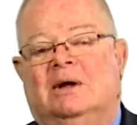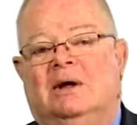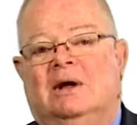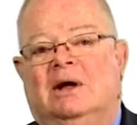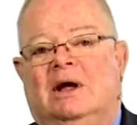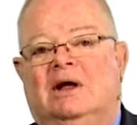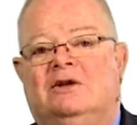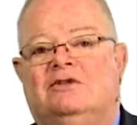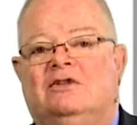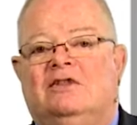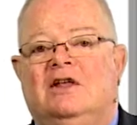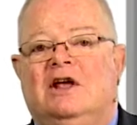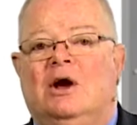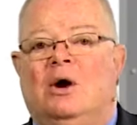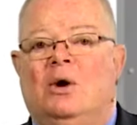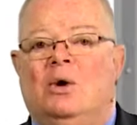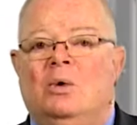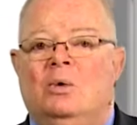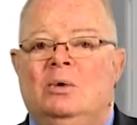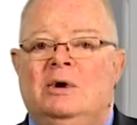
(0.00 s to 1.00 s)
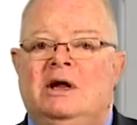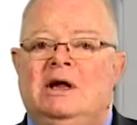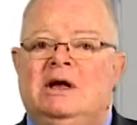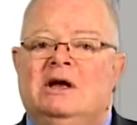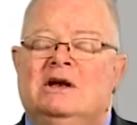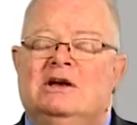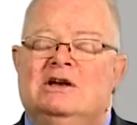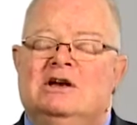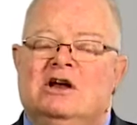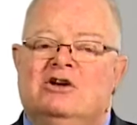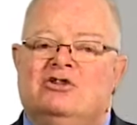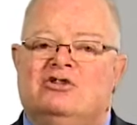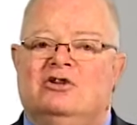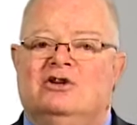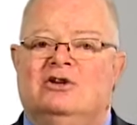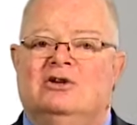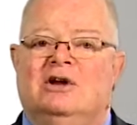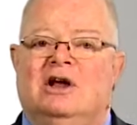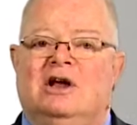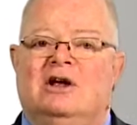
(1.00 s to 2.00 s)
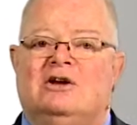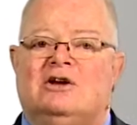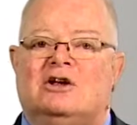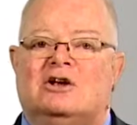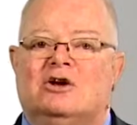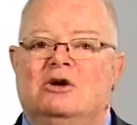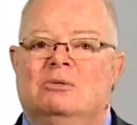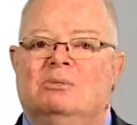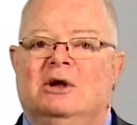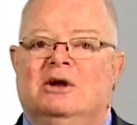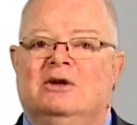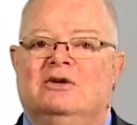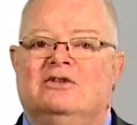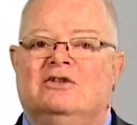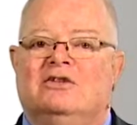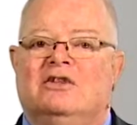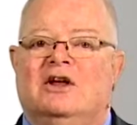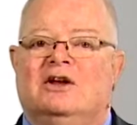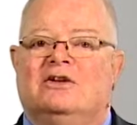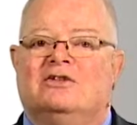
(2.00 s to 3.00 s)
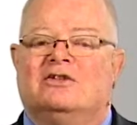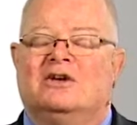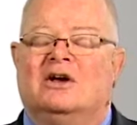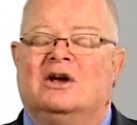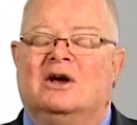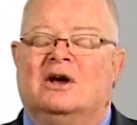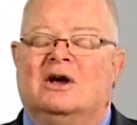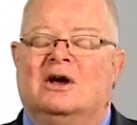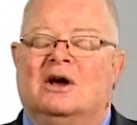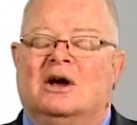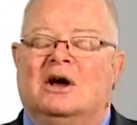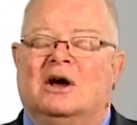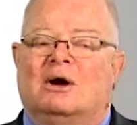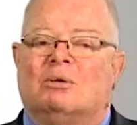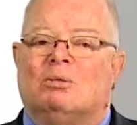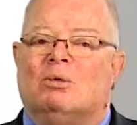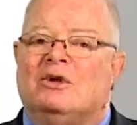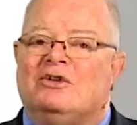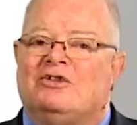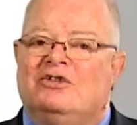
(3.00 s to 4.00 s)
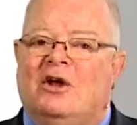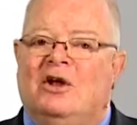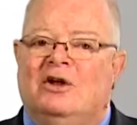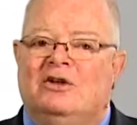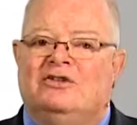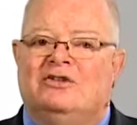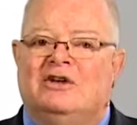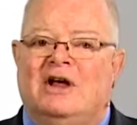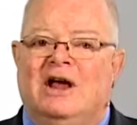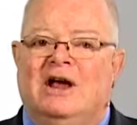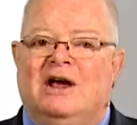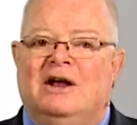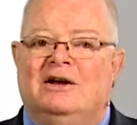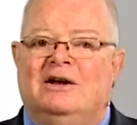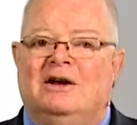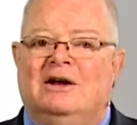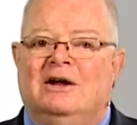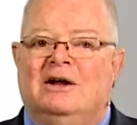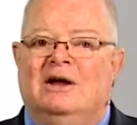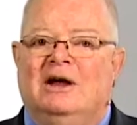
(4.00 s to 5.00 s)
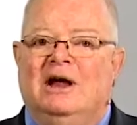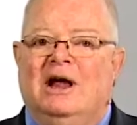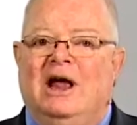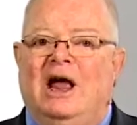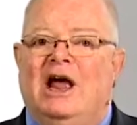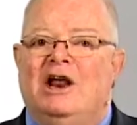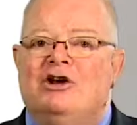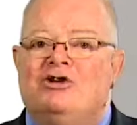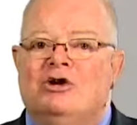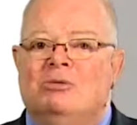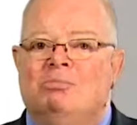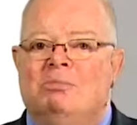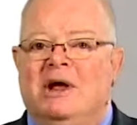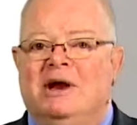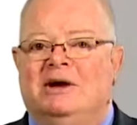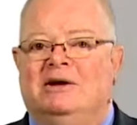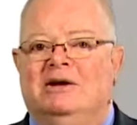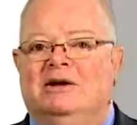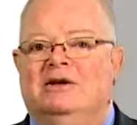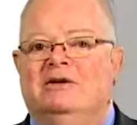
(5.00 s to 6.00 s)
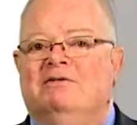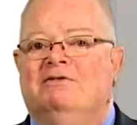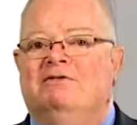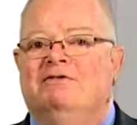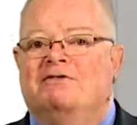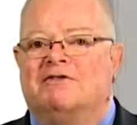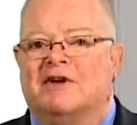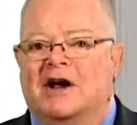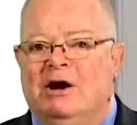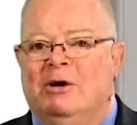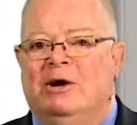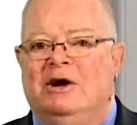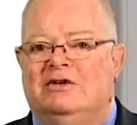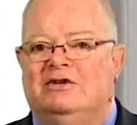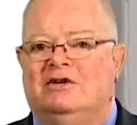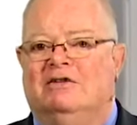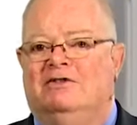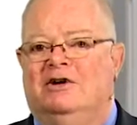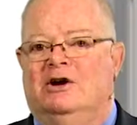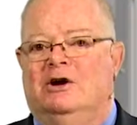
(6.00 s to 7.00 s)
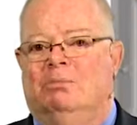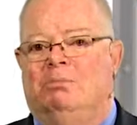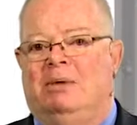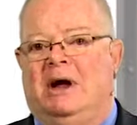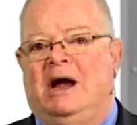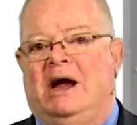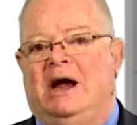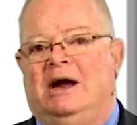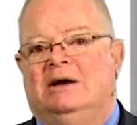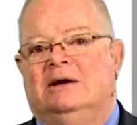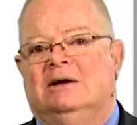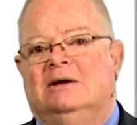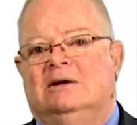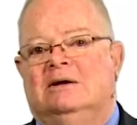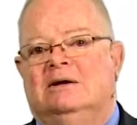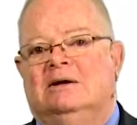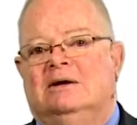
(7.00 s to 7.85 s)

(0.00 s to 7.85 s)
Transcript: It's the only condition in humans that results in intermittent, very severe pain